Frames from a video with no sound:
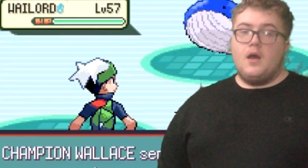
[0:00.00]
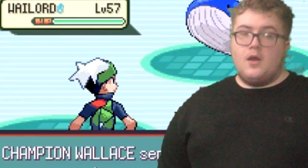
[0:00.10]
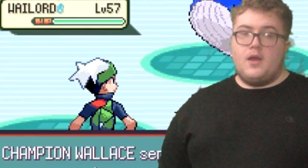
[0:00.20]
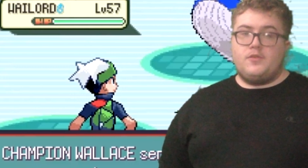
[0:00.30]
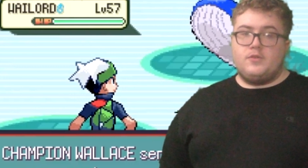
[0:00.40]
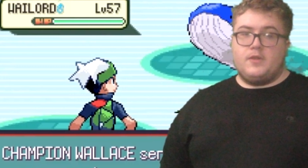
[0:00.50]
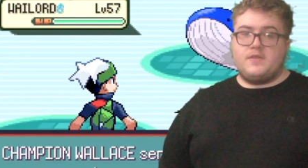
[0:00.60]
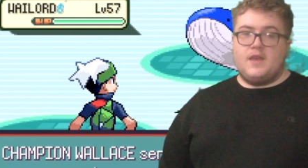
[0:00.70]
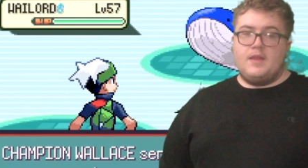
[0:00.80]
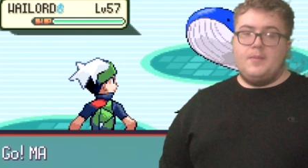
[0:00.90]
Alright, so
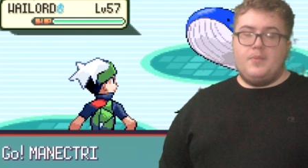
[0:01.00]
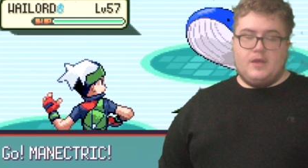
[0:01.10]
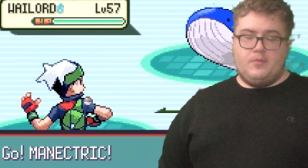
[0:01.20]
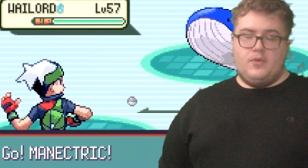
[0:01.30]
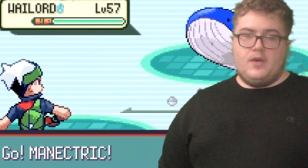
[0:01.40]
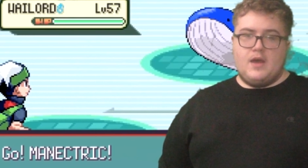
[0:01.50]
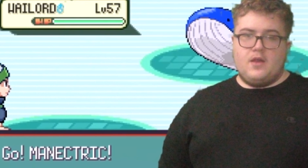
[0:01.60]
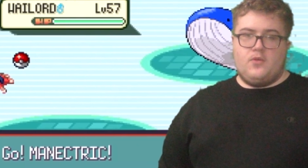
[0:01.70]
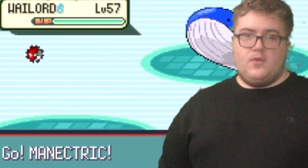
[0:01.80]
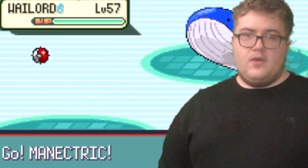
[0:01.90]
let's get the big boy out
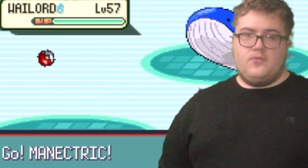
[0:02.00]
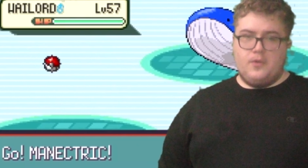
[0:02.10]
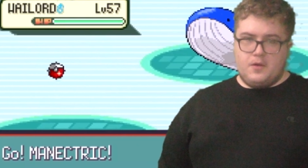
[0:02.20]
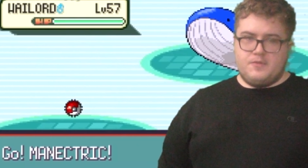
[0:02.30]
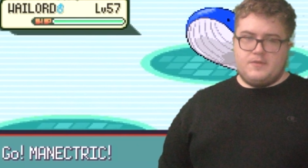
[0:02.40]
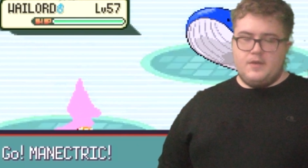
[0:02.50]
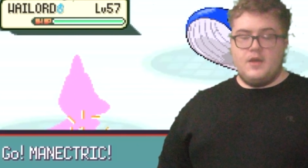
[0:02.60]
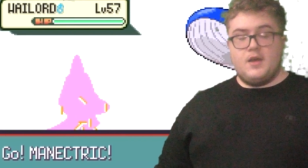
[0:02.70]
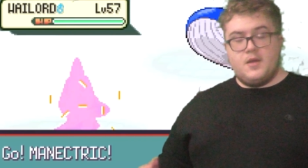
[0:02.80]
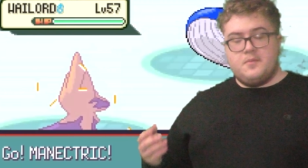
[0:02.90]
of the way first.
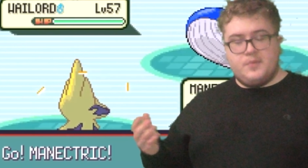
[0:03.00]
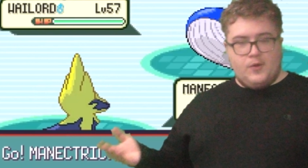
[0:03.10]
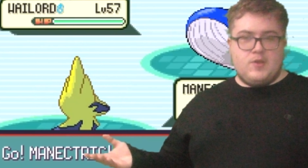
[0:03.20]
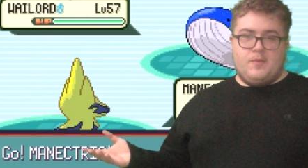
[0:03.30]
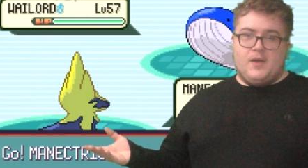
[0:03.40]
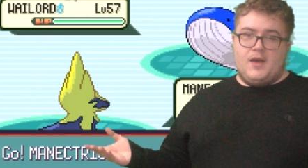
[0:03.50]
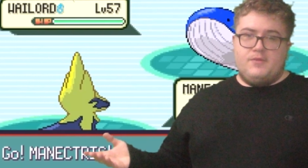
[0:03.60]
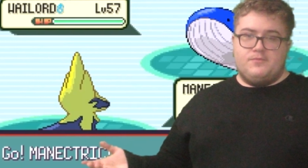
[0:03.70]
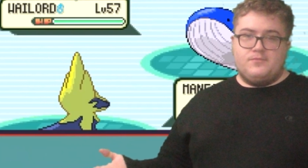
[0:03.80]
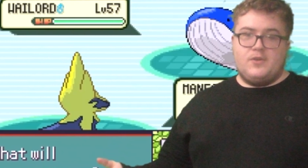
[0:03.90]

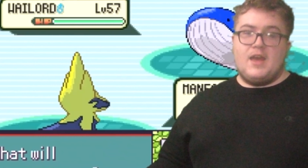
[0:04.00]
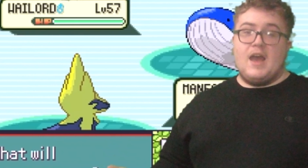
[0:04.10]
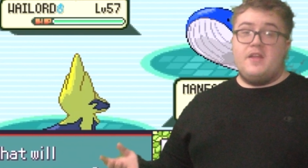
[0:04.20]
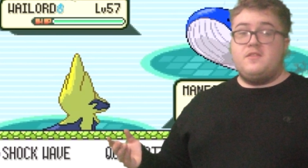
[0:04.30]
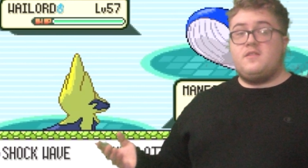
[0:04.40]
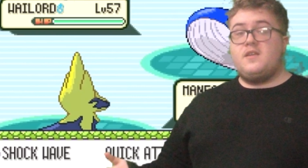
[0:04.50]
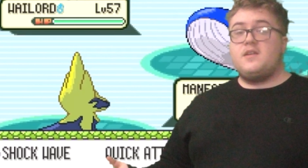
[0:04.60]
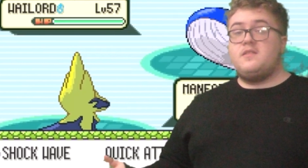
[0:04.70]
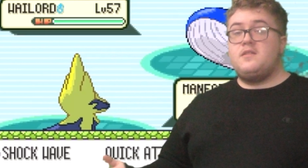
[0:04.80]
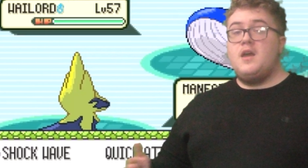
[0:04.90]
Pokemon. We had
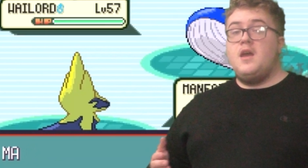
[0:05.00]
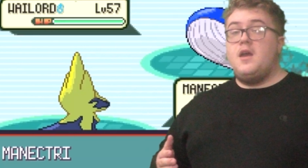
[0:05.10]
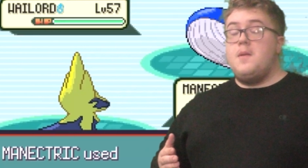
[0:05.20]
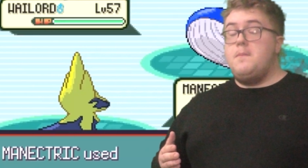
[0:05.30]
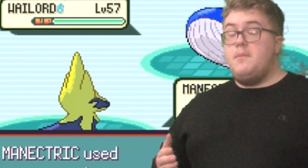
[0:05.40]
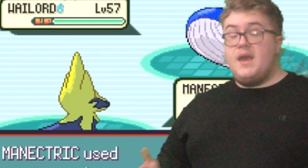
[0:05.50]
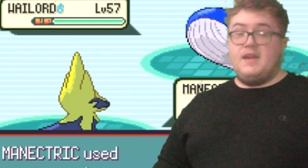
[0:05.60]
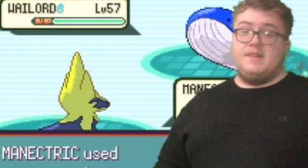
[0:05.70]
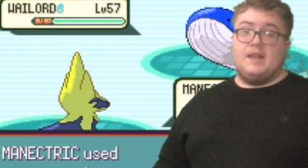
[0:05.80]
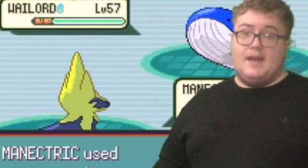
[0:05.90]
6
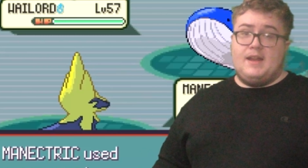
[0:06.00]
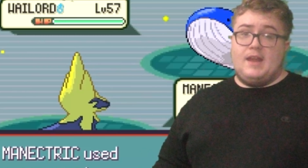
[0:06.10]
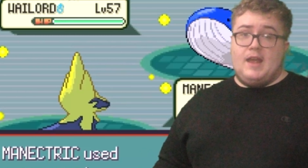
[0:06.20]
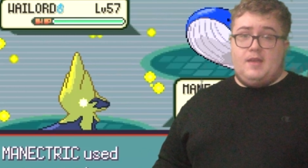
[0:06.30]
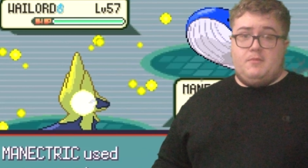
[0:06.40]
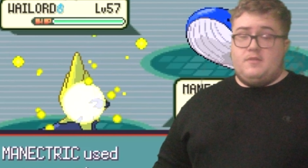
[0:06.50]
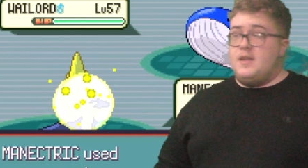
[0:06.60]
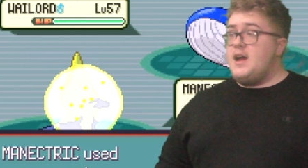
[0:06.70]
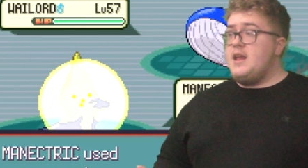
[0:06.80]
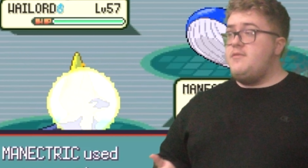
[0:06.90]
mainline games,
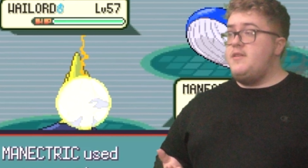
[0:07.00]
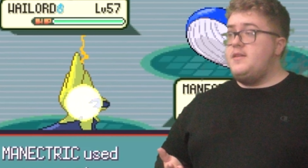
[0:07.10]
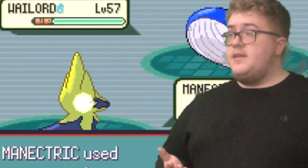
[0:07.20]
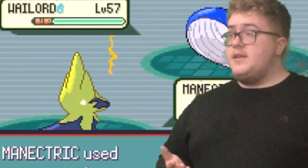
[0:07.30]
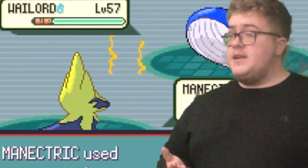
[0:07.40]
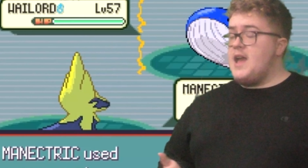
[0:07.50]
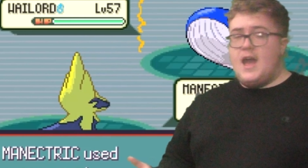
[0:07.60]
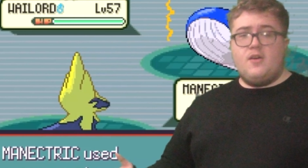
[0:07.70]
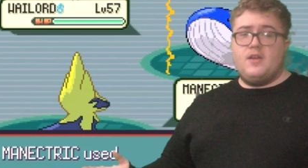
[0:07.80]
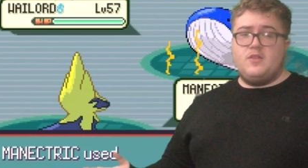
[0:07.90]
not even
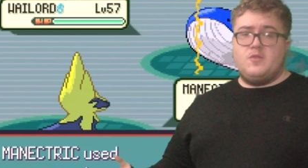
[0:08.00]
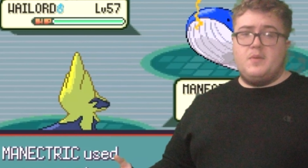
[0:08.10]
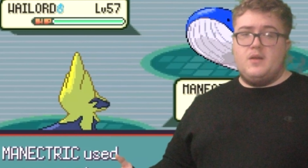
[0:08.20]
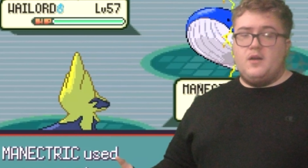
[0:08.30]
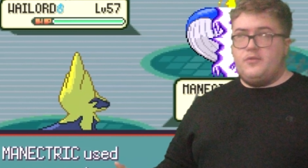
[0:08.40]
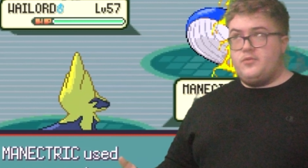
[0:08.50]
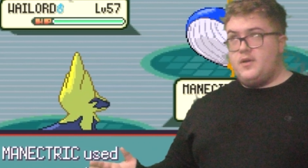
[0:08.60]
counting spin-offs.